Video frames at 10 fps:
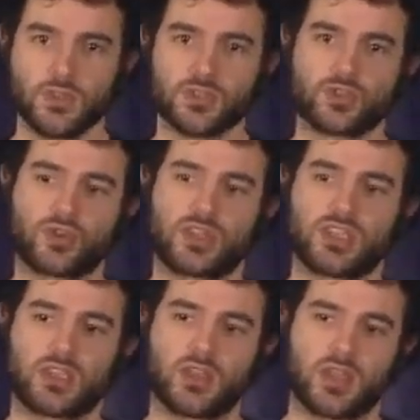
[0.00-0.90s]
So
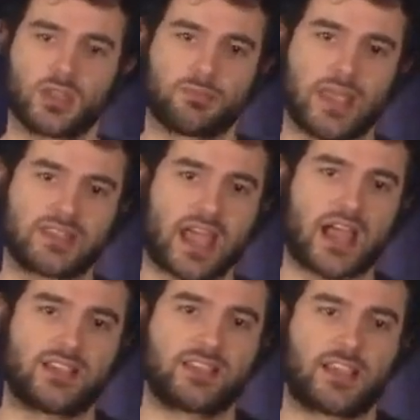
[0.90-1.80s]
the base
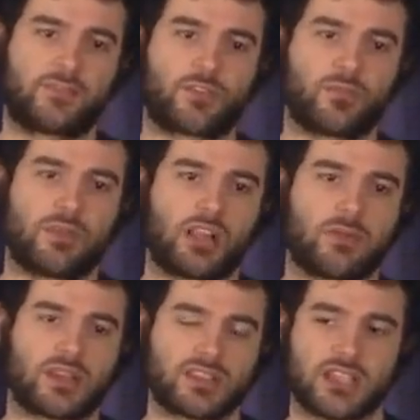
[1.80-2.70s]
asset for the
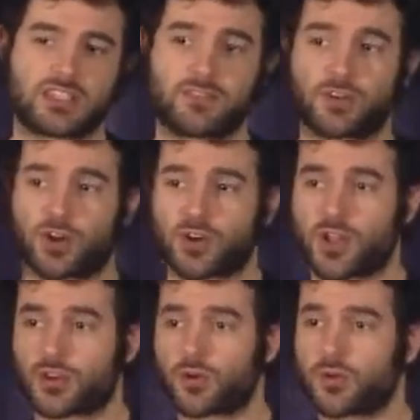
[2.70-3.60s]
Milkomeda sidechain for
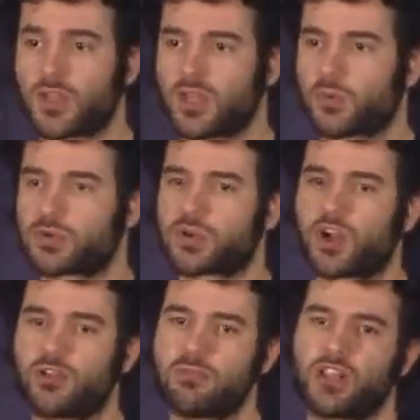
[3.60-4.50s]
Cardano, which we
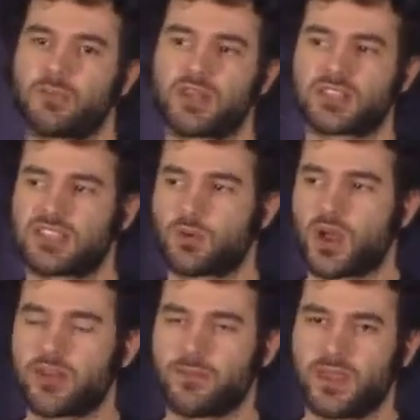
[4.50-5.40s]
call Milkomeda
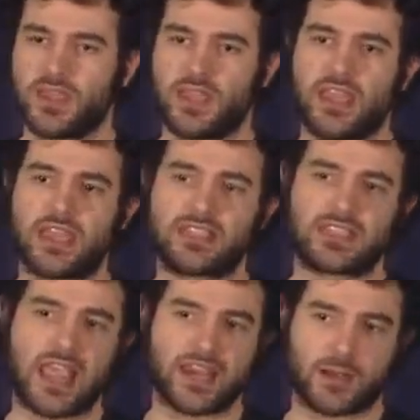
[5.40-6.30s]
C1, is
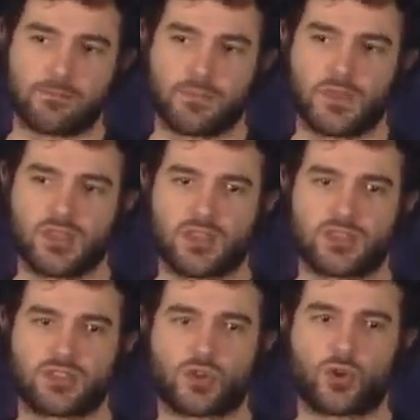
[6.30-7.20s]
ADA.
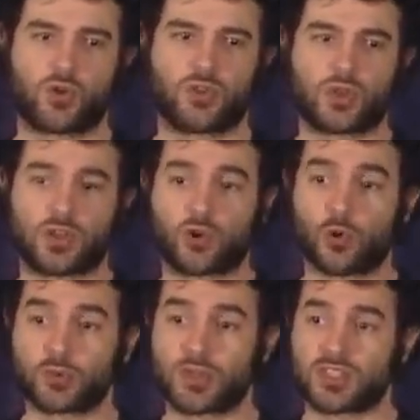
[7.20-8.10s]
So you can go
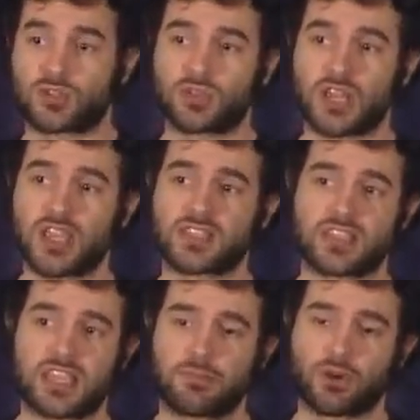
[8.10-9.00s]
between these two chains and
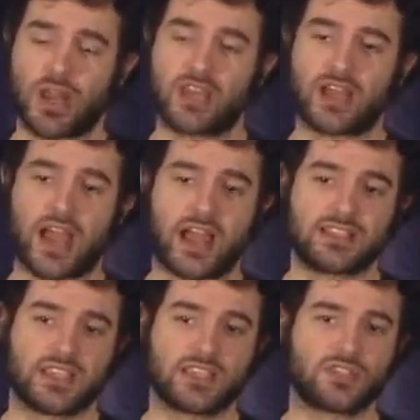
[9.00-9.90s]
keep your ADA
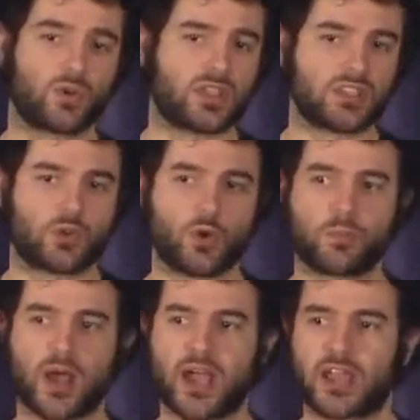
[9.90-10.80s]
as is. You don't need to go
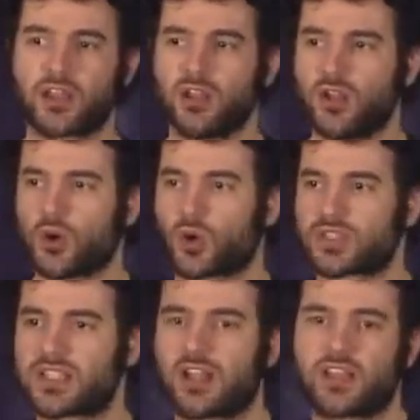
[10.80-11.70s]
buy or
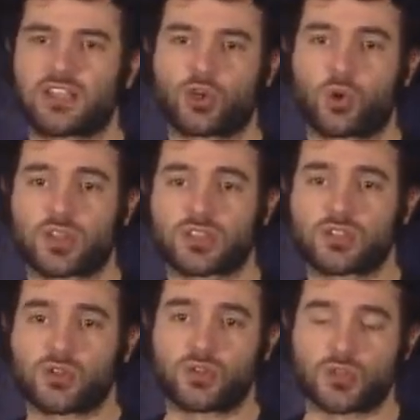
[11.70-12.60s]
sell any tokens
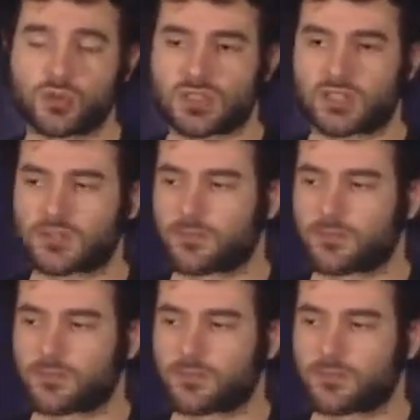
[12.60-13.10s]
to, to use it.